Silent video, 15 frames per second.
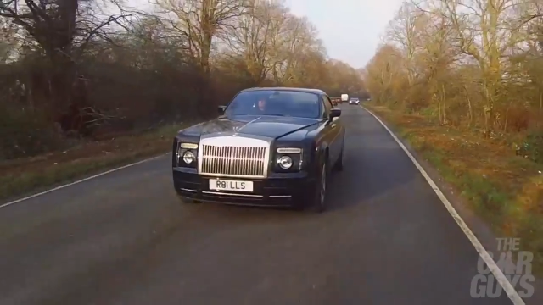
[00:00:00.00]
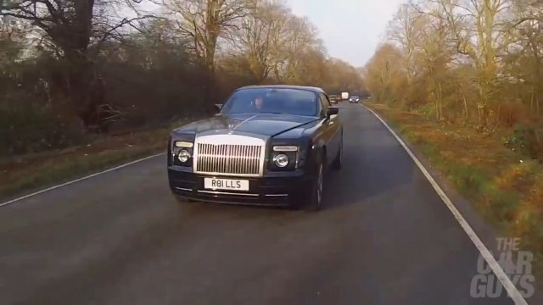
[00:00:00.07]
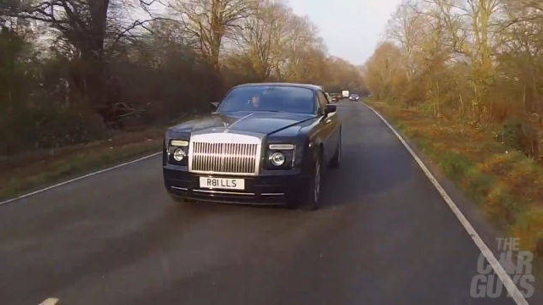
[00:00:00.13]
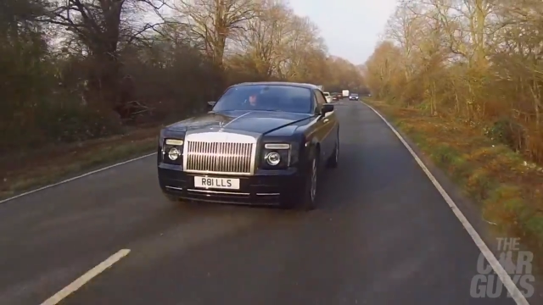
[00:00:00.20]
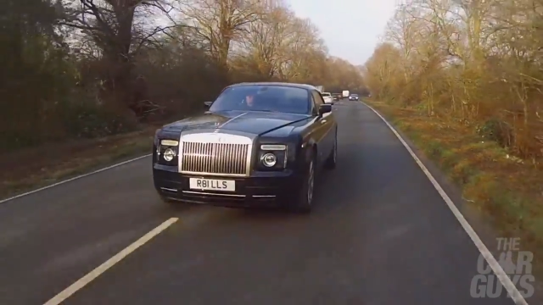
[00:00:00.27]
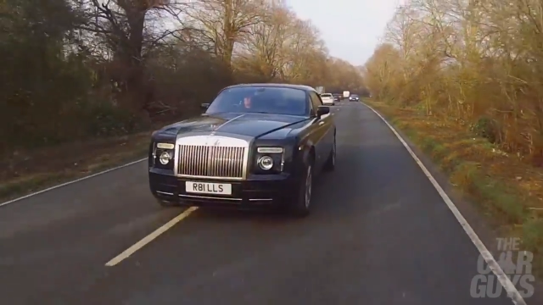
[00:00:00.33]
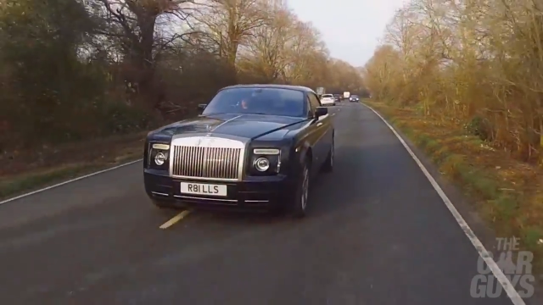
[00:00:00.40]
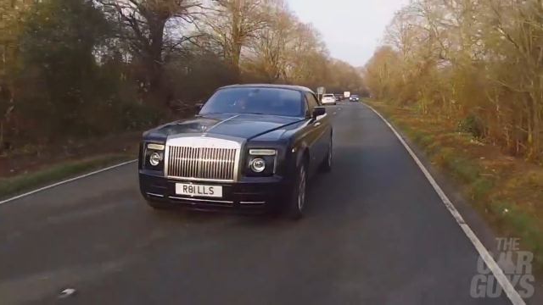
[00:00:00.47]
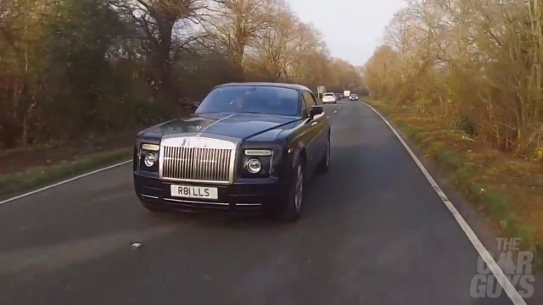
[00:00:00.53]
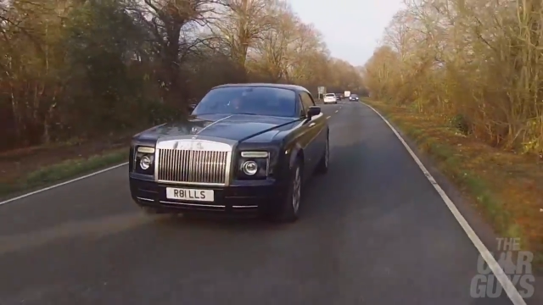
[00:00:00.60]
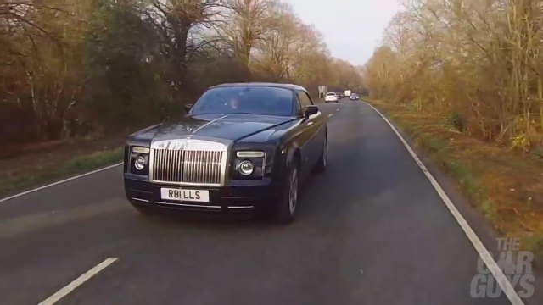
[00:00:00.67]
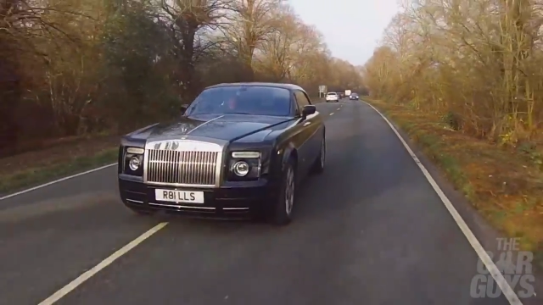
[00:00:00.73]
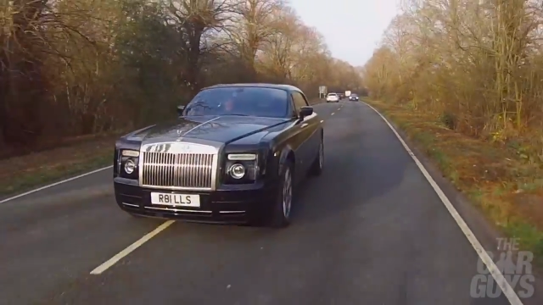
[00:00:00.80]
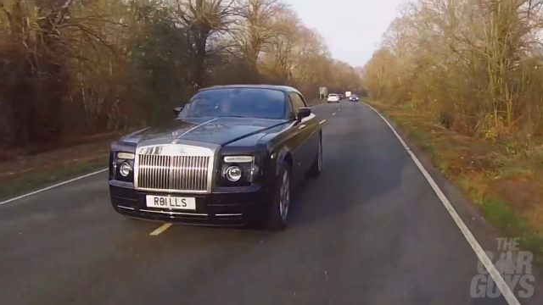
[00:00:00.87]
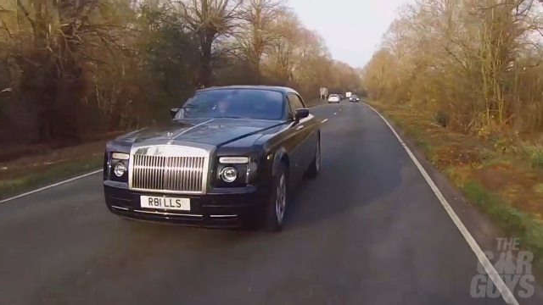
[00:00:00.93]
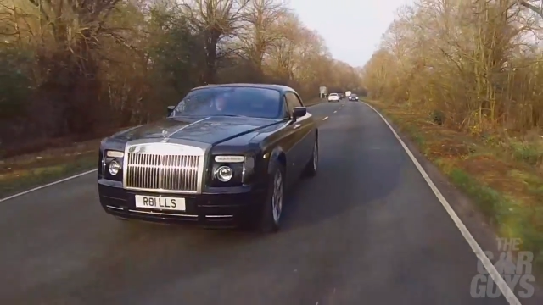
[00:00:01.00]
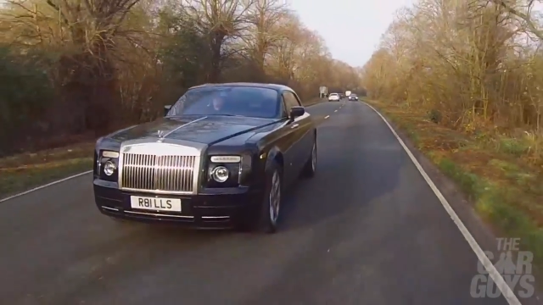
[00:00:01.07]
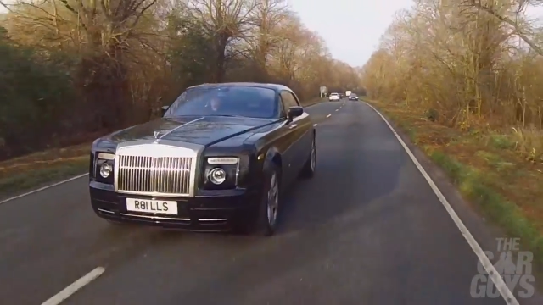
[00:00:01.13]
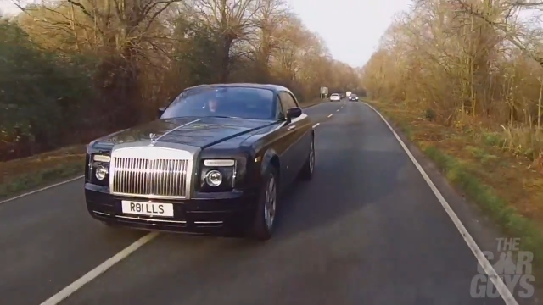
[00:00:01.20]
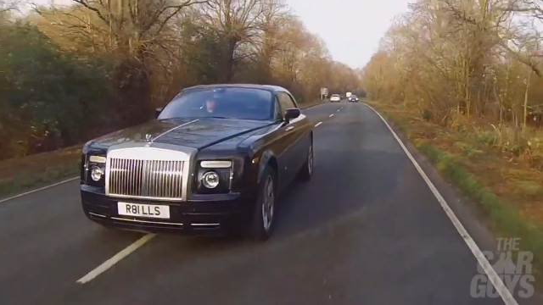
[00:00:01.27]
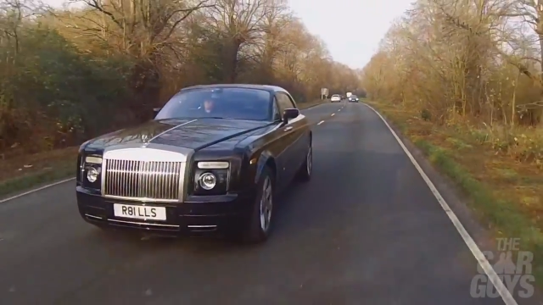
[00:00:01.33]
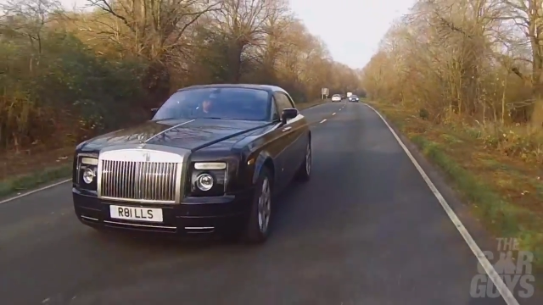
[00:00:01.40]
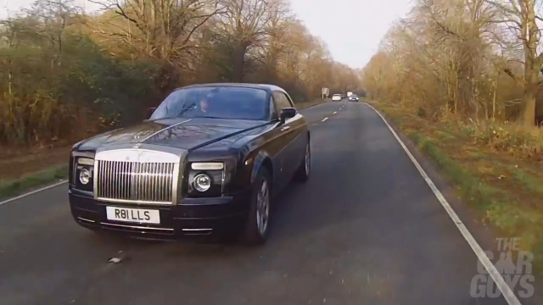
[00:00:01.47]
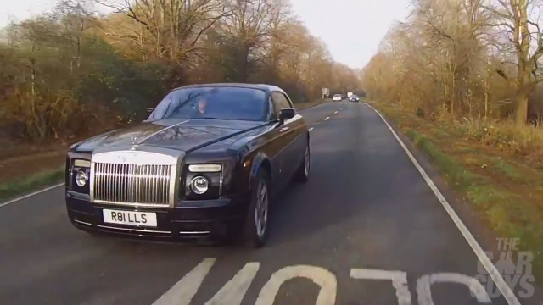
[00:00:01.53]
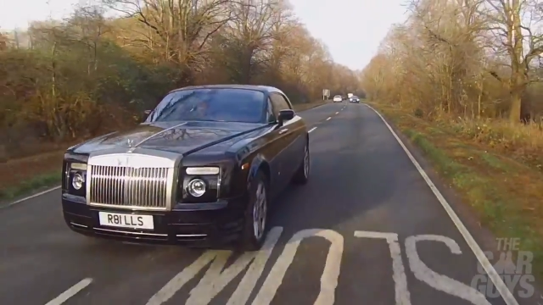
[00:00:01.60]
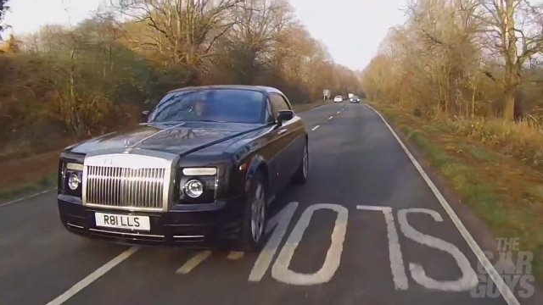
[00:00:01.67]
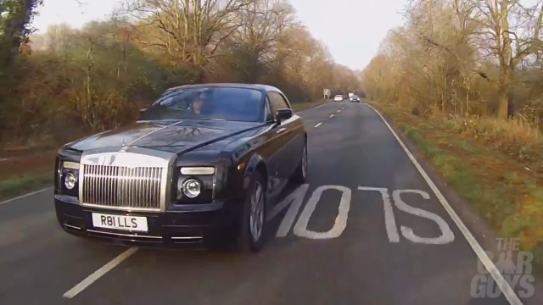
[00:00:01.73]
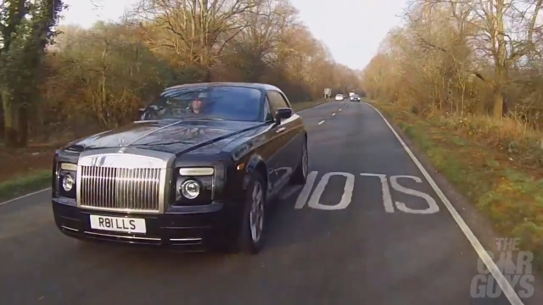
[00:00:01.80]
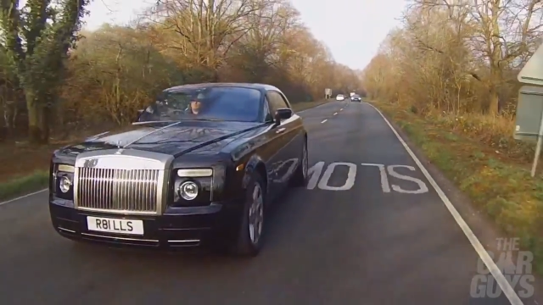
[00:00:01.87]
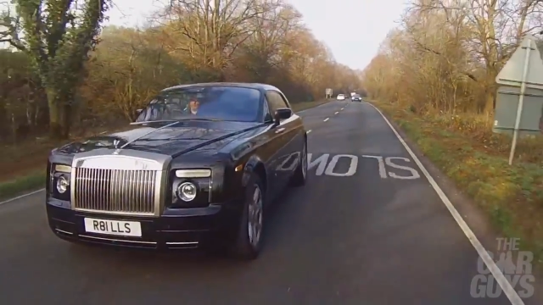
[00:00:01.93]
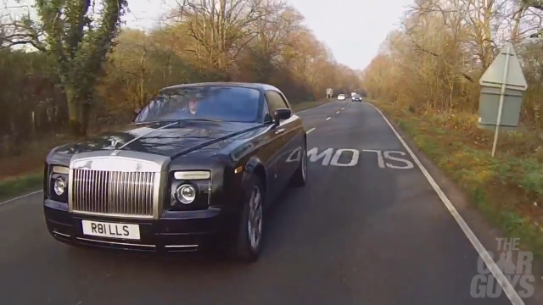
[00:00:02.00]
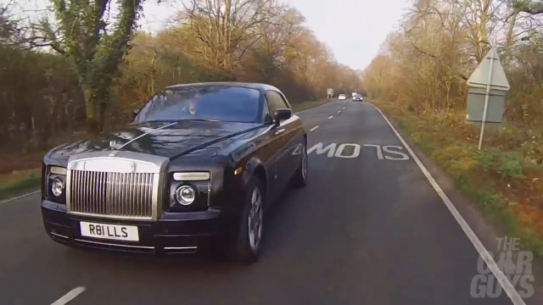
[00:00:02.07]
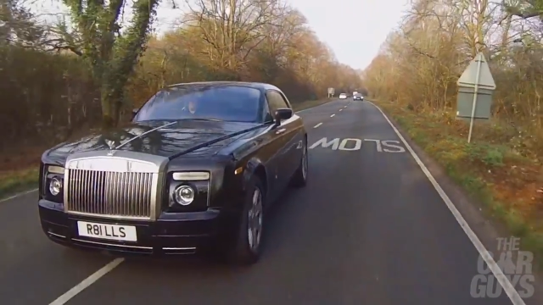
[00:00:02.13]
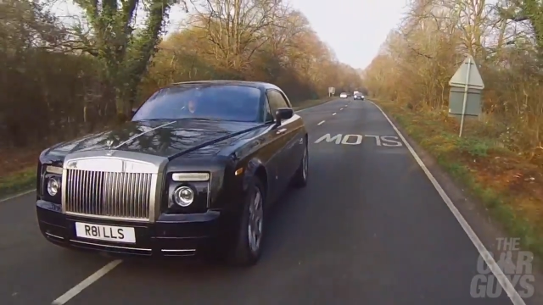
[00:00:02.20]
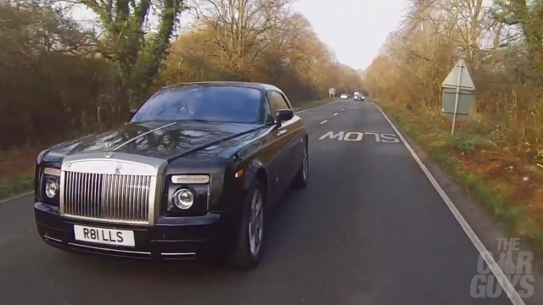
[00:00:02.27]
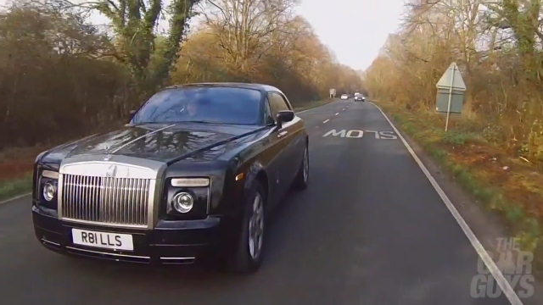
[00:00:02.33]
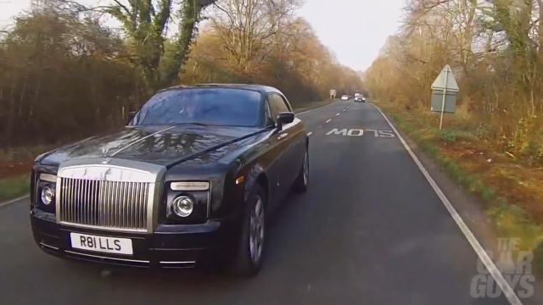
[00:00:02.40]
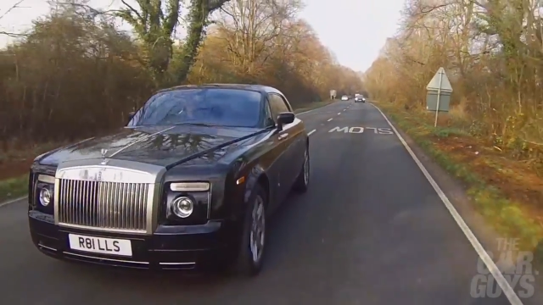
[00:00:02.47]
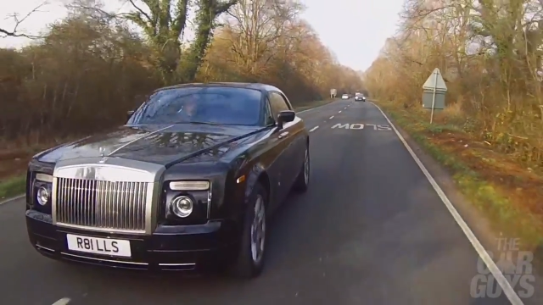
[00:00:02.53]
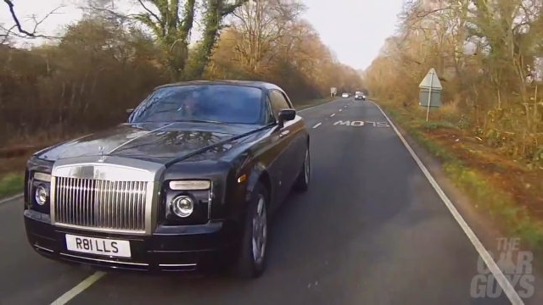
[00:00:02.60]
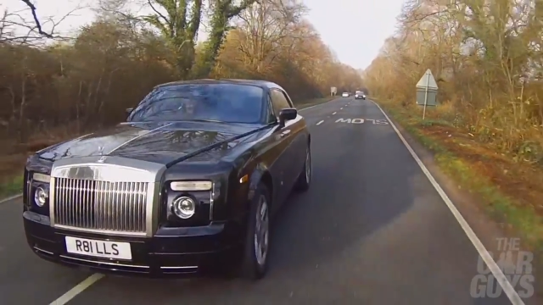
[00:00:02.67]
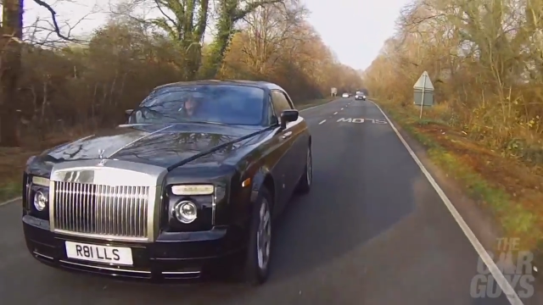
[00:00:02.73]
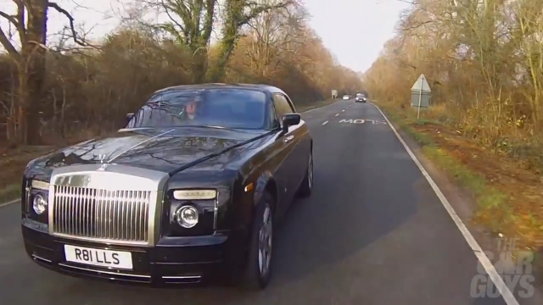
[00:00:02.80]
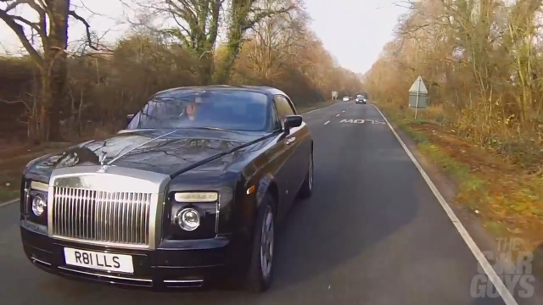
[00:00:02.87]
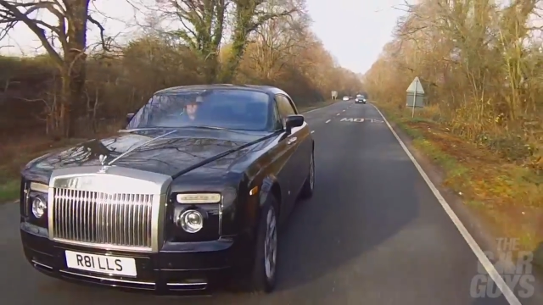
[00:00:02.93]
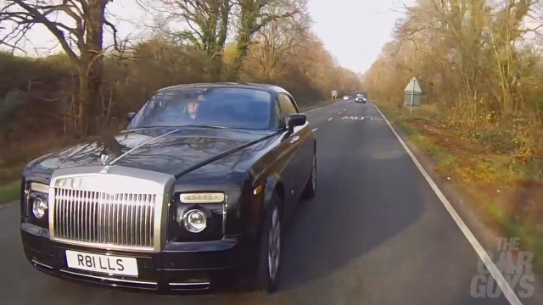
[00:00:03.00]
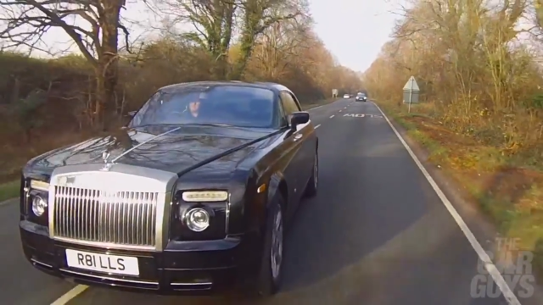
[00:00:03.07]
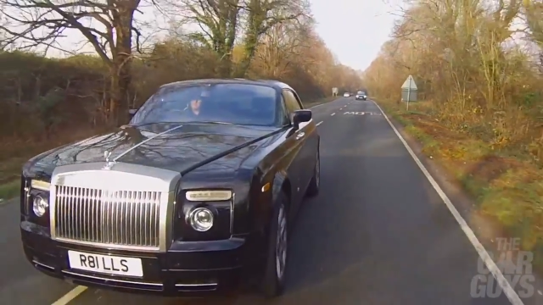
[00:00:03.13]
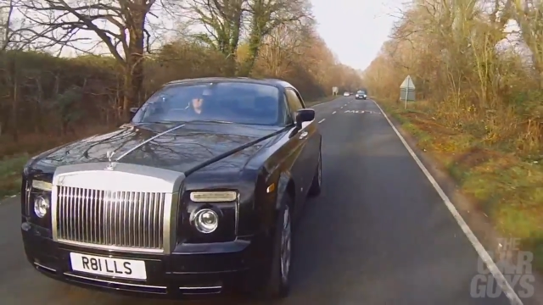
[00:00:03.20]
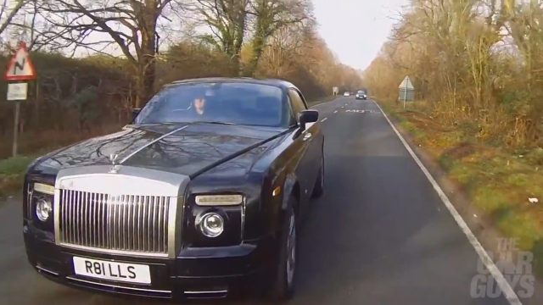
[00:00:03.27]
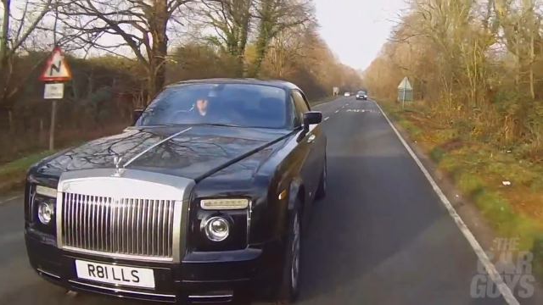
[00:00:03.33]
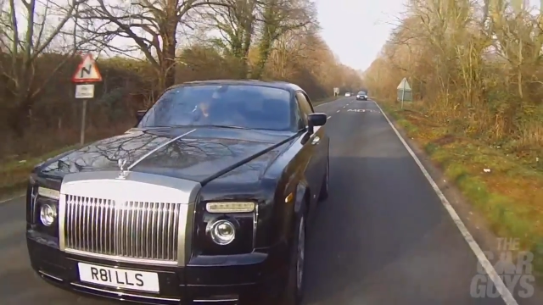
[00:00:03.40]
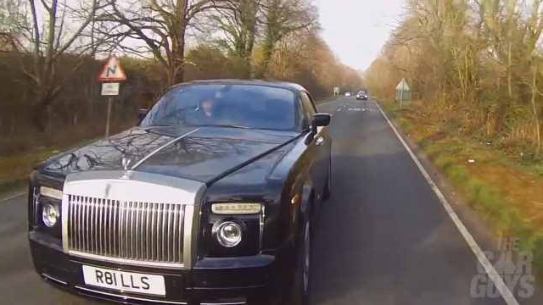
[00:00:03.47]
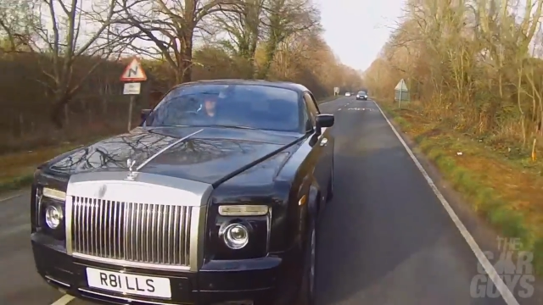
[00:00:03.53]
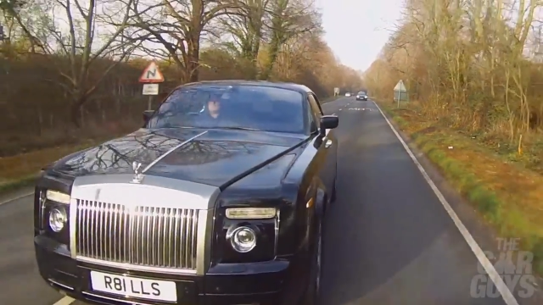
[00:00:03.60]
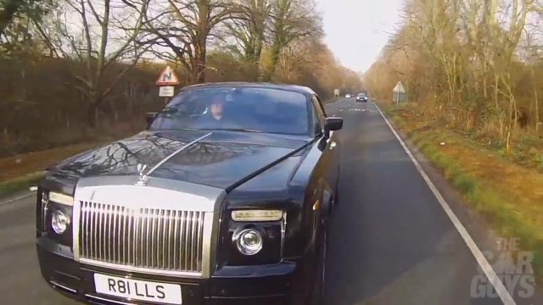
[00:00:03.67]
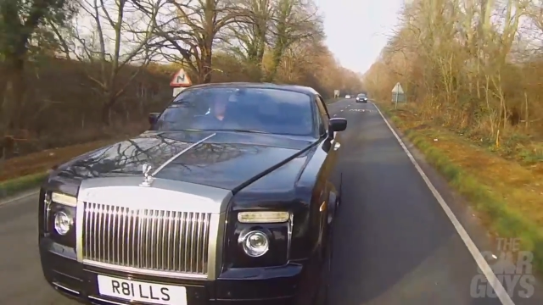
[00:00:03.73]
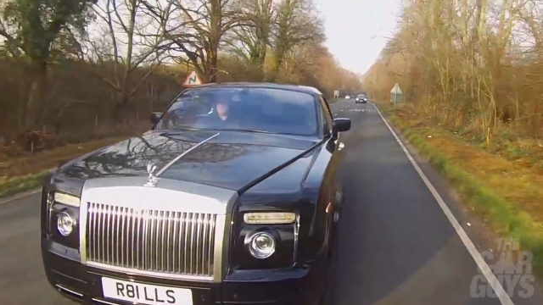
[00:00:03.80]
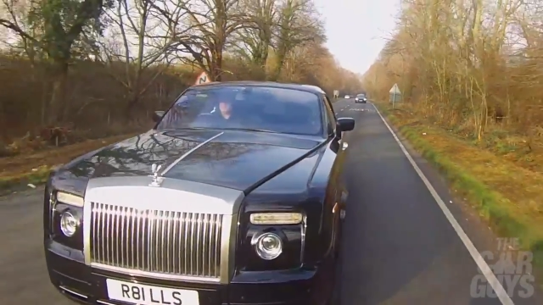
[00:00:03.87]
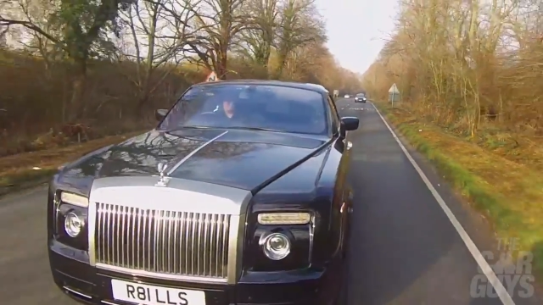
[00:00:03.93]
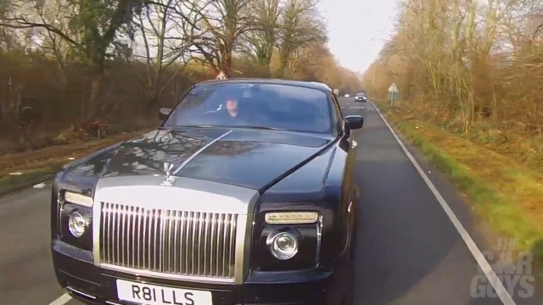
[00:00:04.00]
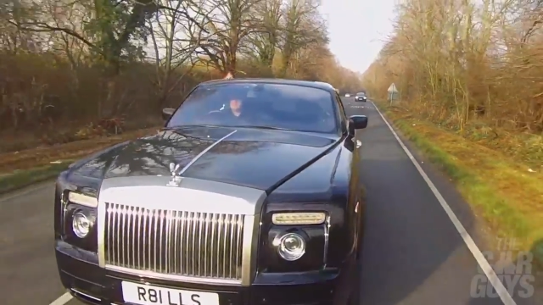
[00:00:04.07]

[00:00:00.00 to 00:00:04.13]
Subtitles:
Nobody's mouth can be seen.